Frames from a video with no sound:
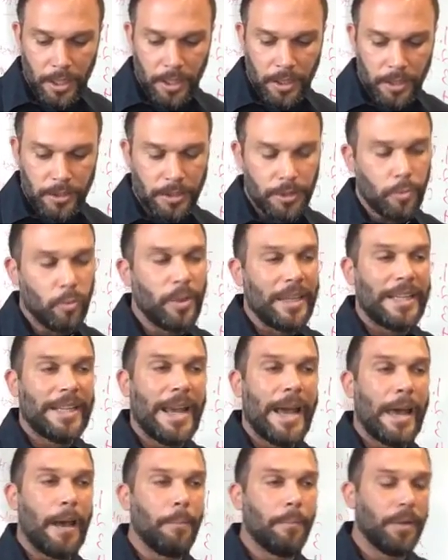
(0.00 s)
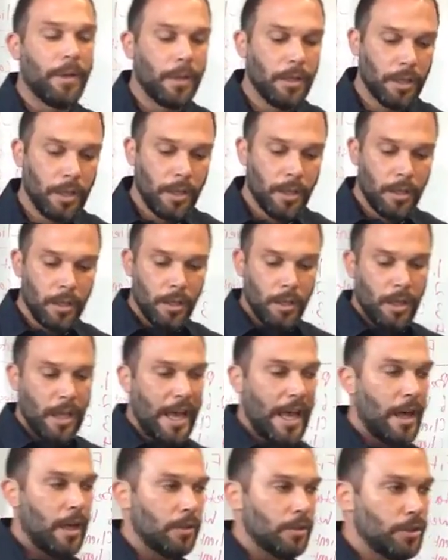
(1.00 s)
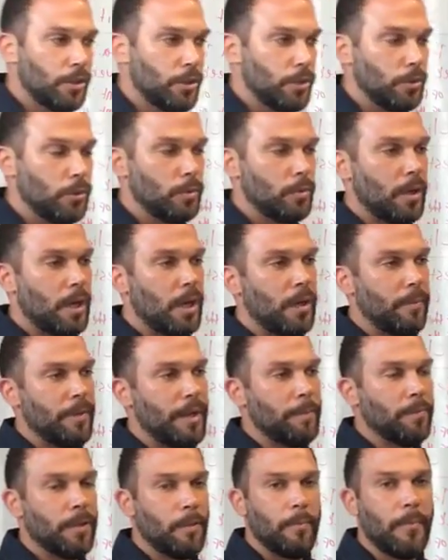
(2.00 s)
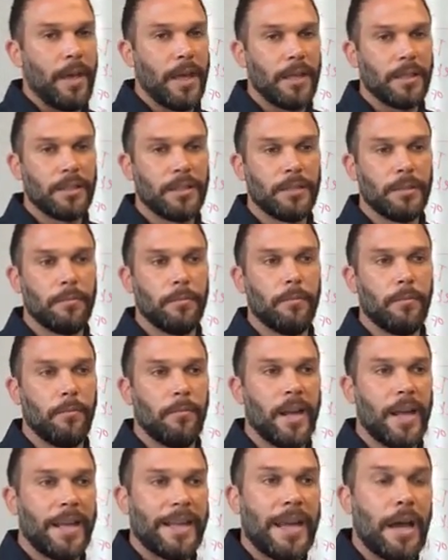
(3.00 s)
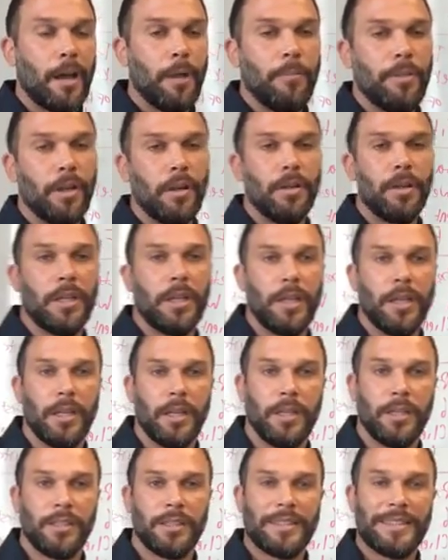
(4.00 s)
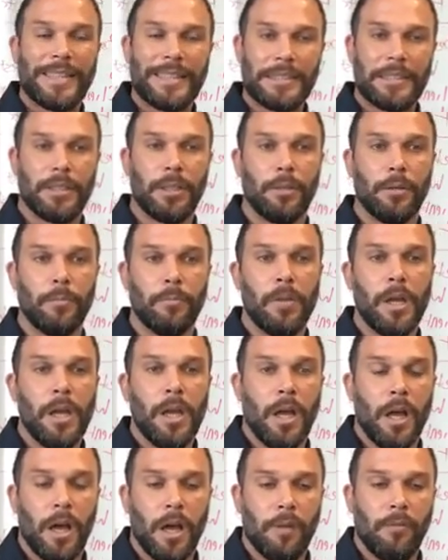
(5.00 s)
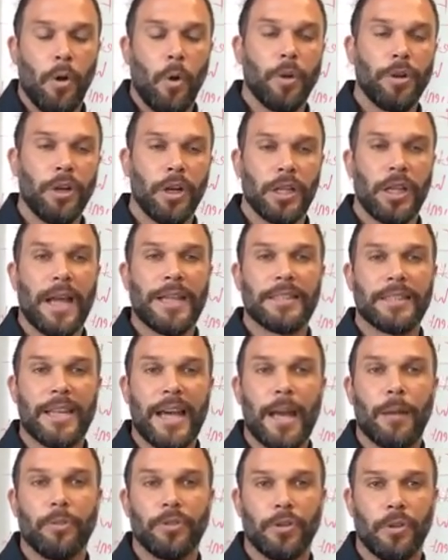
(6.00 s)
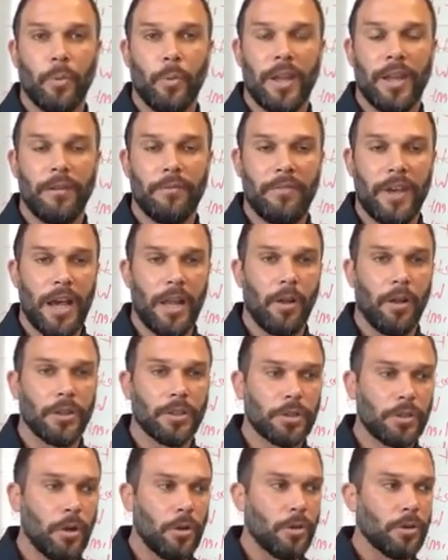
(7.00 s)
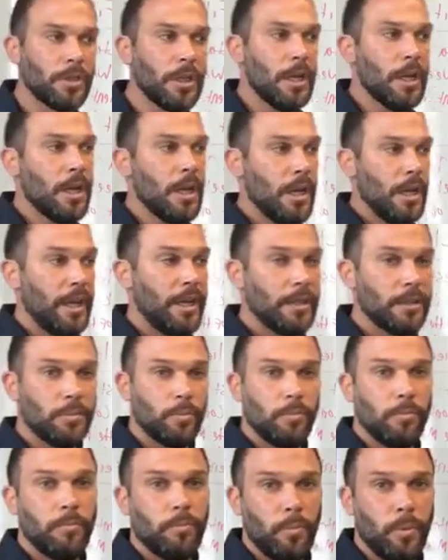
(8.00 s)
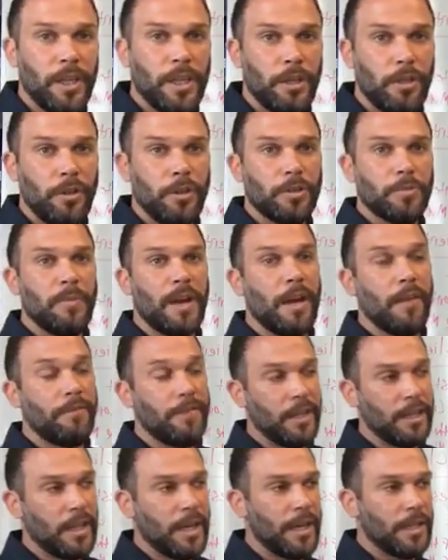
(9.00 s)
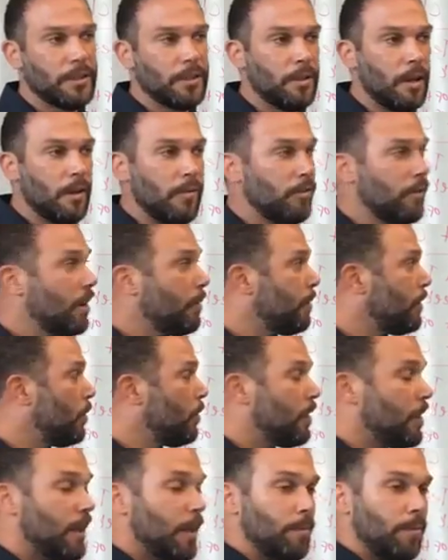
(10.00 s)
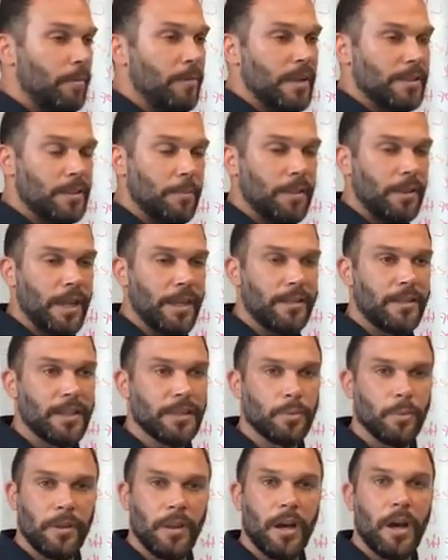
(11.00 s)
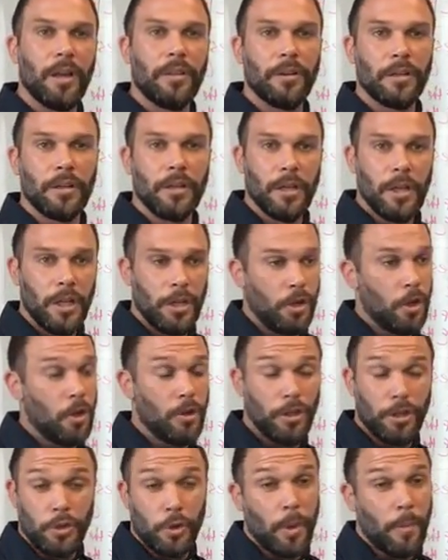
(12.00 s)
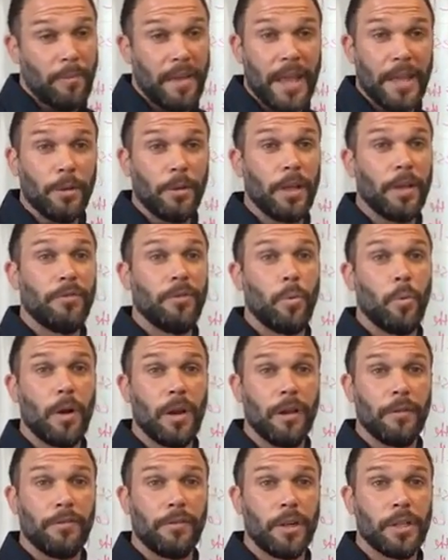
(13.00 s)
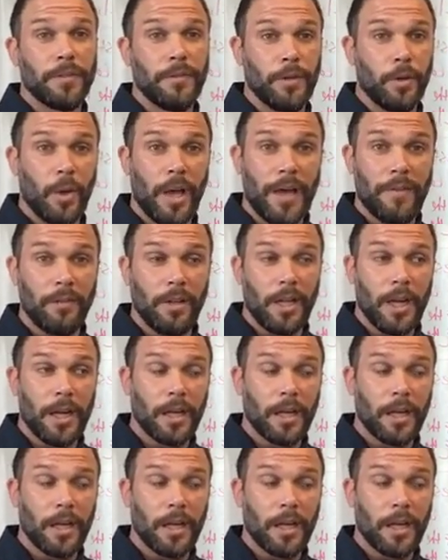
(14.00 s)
recap how to implement my accountability system of holding your clients accountable to the weight and fat loss goals is we use my Fit Clients software, but you can implement something like this with other, you can do it manually if you want at first, if you don't have a lot of